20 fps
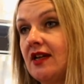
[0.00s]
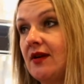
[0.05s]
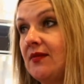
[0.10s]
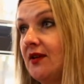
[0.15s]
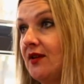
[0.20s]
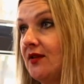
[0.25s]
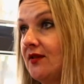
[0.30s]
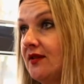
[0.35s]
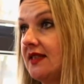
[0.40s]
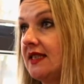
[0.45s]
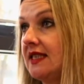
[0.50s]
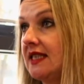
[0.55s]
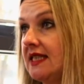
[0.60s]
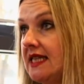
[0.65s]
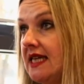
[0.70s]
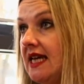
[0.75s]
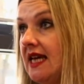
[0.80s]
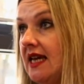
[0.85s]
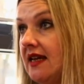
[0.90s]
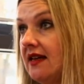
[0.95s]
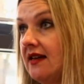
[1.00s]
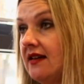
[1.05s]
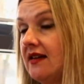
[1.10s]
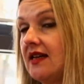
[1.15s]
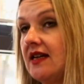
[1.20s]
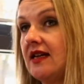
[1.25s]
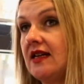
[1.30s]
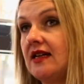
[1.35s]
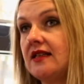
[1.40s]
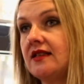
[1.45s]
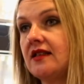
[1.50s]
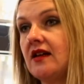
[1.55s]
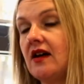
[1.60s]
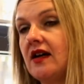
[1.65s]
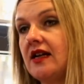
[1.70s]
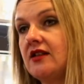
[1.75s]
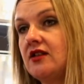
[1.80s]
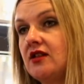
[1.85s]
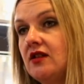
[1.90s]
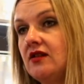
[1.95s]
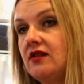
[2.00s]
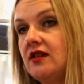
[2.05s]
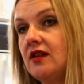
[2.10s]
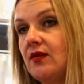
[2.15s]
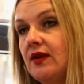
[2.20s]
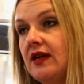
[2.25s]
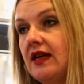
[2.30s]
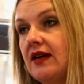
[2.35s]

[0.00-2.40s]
come along and study here is I do think we